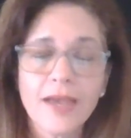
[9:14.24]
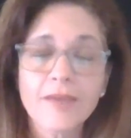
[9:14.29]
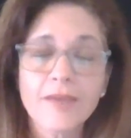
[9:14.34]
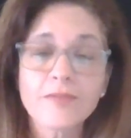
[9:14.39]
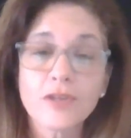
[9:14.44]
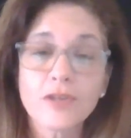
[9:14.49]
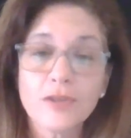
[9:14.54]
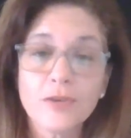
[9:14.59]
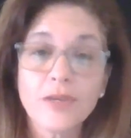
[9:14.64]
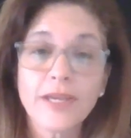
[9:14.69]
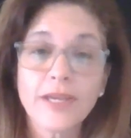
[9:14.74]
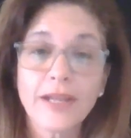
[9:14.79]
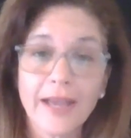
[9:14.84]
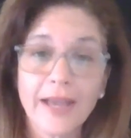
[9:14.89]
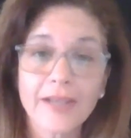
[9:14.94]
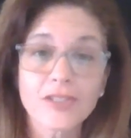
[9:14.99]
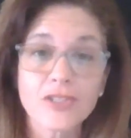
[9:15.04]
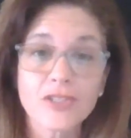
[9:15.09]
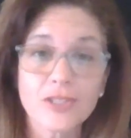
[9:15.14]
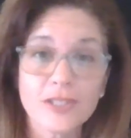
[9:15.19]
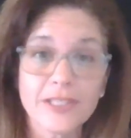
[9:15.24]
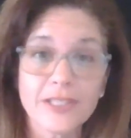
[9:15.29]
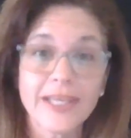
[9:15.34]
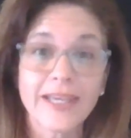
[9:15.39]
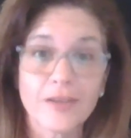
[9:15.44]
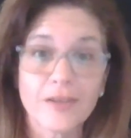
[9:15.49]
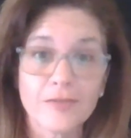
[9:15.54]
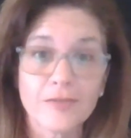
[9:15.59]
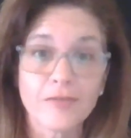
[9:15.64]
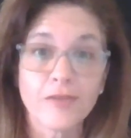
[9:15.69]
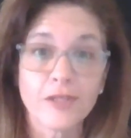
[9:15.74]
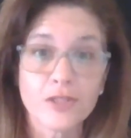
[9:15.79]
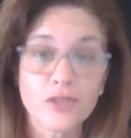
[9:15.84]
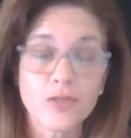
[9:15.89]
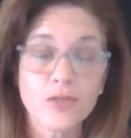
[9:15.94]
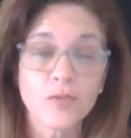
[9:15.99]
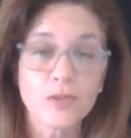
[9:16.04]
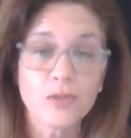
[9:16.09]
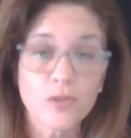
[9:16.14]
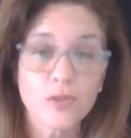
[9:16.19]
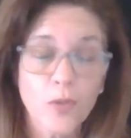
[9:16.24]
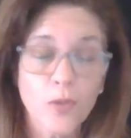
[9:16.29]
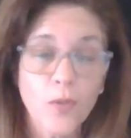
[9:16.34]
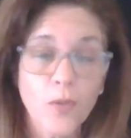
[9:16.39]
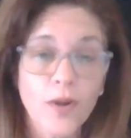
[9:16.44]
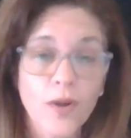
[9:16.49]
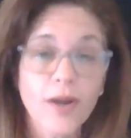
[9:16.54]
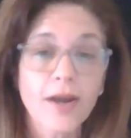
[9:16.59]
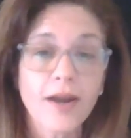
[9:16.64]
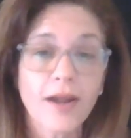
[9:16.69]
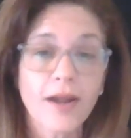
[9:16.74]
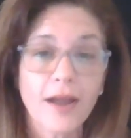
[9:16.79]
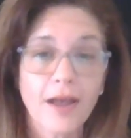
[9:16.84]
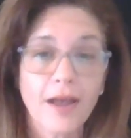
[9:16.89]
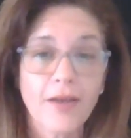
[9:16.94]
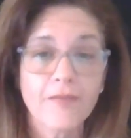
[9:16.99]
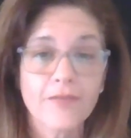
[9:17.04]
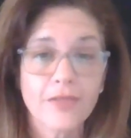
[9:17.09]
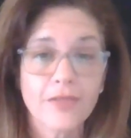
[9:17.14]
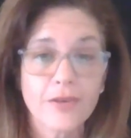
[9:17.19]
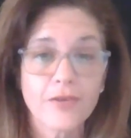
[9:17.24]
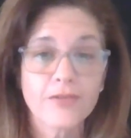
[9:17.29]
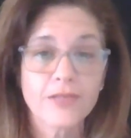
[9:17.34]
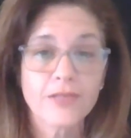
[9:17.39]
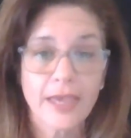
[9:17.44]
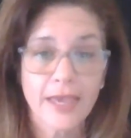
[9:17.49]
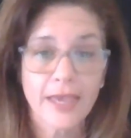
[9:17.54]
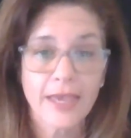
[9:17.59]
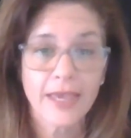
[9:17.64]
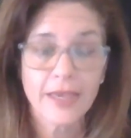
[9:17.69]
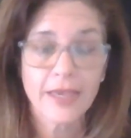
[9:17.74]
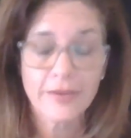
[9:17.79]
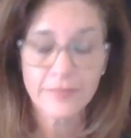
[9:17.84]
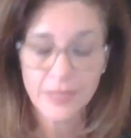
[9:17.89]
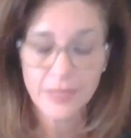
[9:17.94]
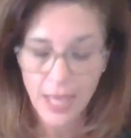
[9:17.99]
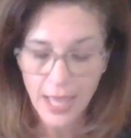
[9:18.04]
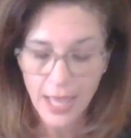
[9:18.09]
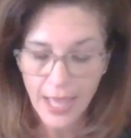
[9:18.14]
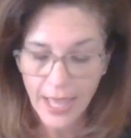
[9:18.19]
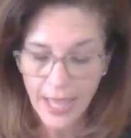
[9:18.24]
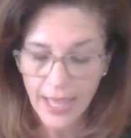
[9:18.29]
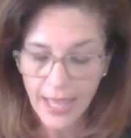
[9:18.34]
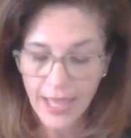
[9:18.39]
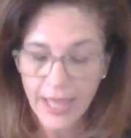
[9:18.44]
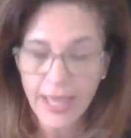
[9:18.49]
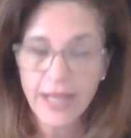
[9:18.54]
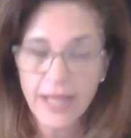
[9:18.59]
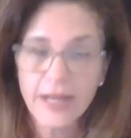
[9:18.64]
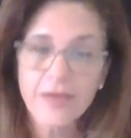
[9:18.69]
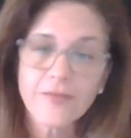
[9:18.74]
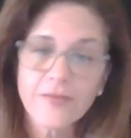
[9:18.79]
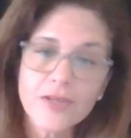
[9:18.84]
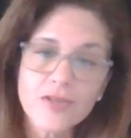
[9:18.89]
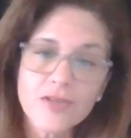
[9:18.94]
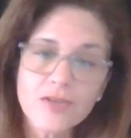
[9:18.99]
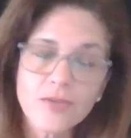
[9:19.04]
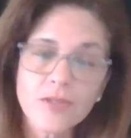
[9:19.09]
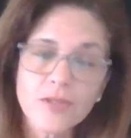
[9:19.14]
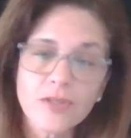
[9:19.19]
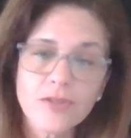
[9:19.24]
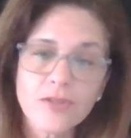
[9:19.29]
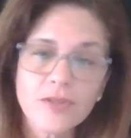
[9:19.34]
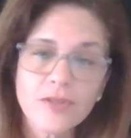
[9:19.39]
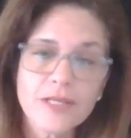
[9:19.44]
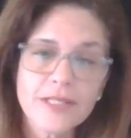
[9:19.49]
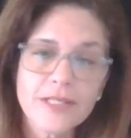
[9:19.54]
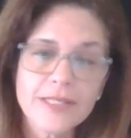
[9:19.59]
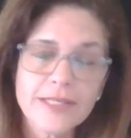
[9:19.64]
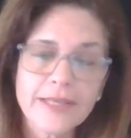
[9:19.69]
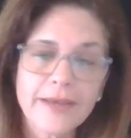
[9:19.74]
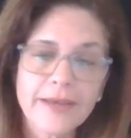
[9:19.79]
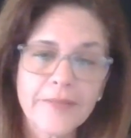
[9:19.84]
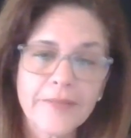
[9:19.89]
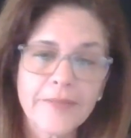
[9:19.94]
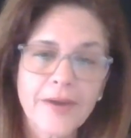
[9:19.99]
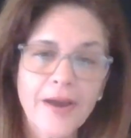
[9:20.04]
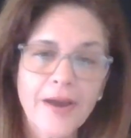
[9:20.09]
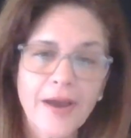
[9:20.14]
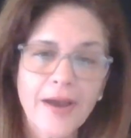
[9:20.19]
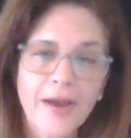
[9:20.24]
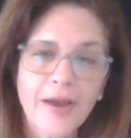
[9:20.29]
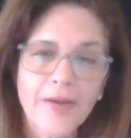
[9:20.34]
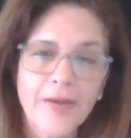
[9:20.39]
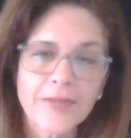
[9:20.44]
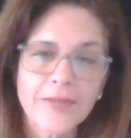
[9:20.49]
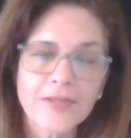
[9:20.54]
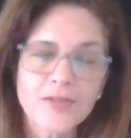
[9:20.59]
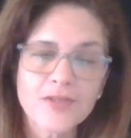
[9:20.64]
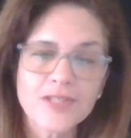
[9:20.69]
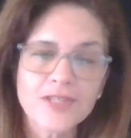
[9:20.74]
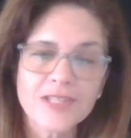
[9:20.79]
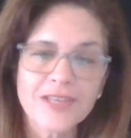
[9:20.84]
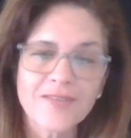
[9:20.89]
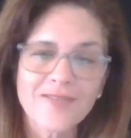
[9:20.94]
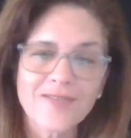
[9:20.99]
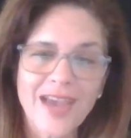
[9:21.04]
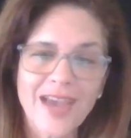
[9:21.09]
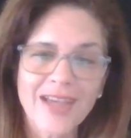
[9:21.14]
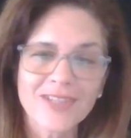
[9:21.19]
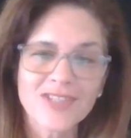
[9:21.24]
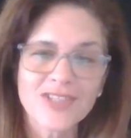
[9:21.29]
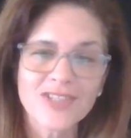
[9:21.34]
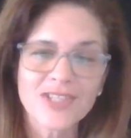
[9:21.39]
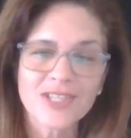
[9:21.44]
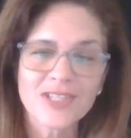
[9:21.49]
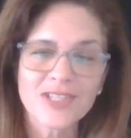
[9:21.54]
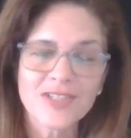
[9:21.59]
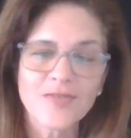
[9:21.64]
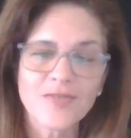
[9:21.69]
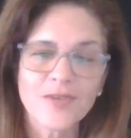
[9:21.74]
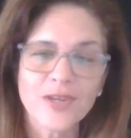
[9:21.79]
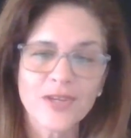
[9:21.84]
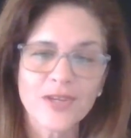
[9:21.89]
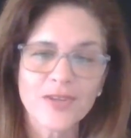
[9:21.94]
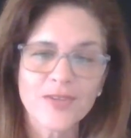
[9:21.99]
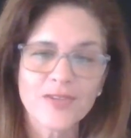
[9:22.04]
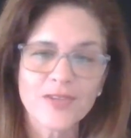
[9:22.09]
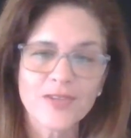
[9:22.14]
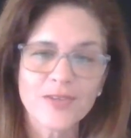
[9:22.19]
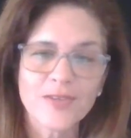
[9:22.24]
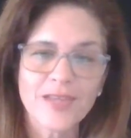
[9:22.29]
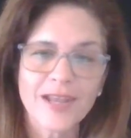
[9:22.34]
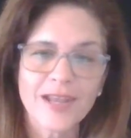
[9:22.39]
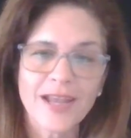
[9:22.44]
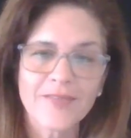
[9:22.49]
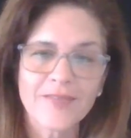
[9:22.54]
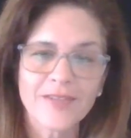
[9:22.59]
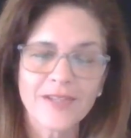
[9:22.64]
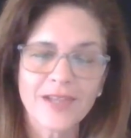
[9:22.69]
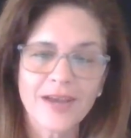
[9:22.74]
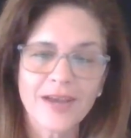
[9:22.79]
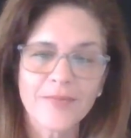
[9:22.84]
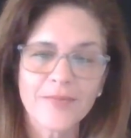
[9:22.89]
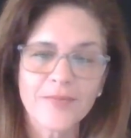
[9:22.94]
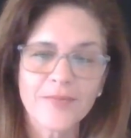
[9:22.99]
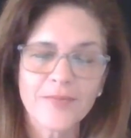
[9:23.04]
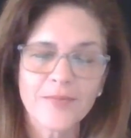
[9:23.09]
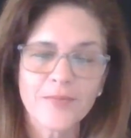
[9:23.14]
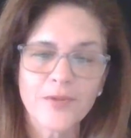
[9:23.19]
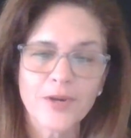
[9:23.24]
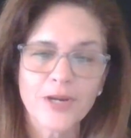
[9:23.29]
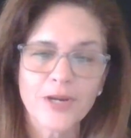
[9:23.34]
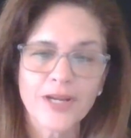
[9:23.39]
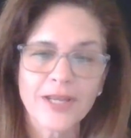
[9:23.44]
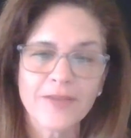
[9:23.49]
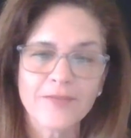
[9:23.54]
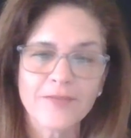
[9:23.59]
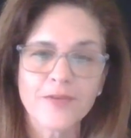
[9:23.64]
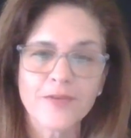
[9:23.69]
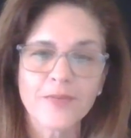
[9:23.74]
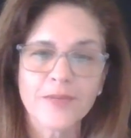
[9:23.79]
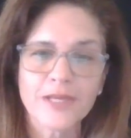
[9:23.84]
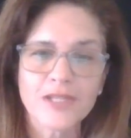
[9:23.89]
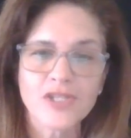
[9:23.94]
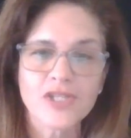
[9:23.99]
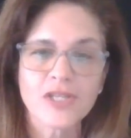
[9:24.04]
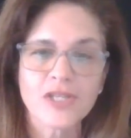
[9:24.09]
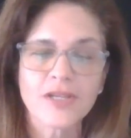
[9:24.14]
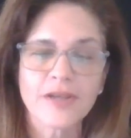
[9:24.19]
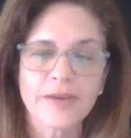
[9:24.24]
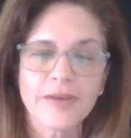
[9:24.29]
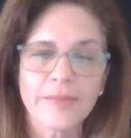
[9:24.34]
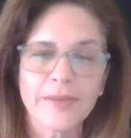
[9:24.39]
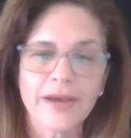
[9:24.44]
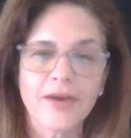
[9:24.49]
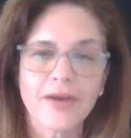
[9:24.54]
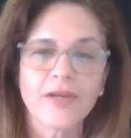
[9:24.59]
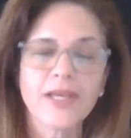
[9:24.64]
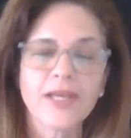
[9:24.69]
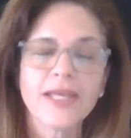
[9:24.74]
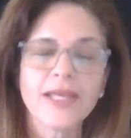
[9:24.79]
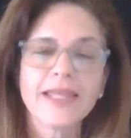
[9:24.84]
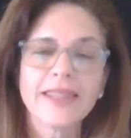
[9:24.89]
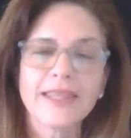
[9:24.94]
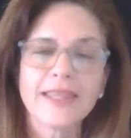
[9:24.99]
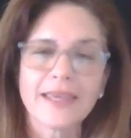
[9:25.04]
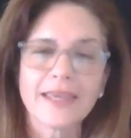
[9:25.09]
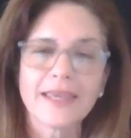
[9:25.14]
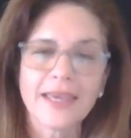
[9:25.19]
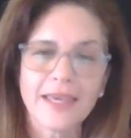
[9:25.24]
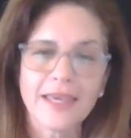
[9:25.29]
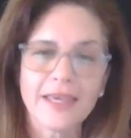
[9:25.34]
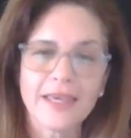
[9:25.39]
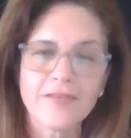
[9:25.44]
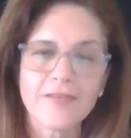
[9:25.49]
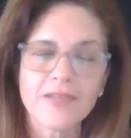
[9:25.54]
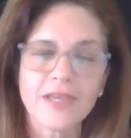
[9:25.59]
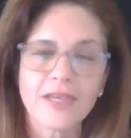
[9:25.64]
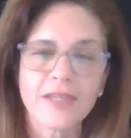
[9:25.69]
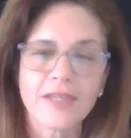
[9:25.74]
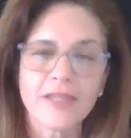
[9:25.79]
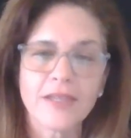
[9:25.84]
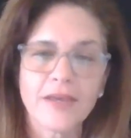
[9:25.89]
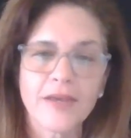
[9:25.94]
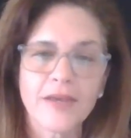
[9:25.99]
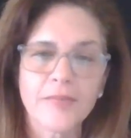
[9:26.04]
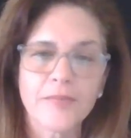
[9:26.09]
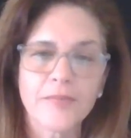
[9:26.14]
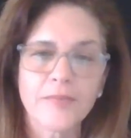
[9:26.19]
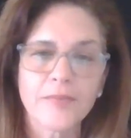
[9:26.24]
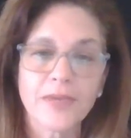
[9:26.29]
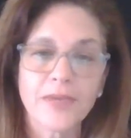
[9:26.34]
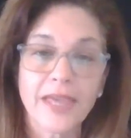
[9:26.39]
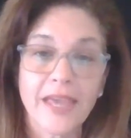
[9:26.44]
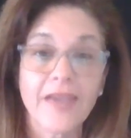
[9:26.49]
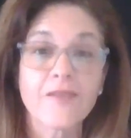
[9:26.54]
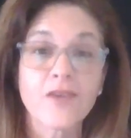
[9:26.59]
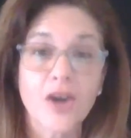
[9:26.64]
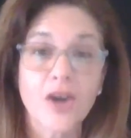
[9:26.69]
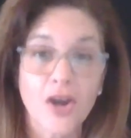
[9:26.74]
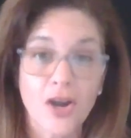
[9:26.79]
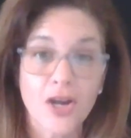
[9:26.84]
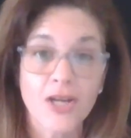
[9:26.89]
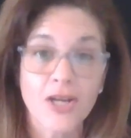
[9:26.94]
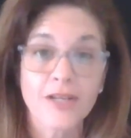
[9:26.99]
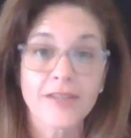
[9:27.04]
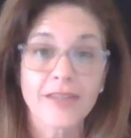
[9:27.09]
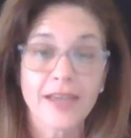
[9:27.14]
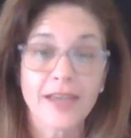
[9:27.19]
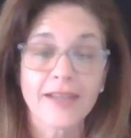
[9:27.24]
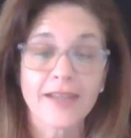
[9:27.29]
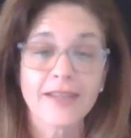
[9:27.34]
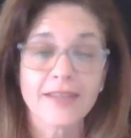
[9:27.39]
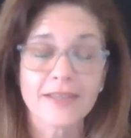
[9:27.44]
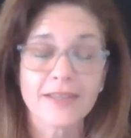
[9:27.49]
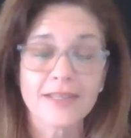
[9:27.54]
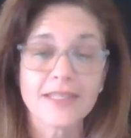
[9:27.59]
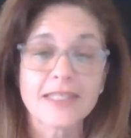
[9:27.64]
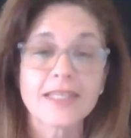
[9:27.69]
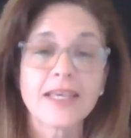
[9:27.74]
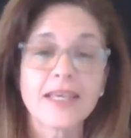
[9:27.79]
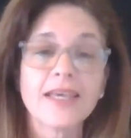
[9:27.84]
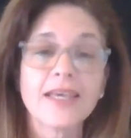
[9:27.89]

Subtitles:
So you can actually take a virtual tour of those caves. And I've also included some interesting fact sheets for you too that have a lot more information about the caves and the cave art that is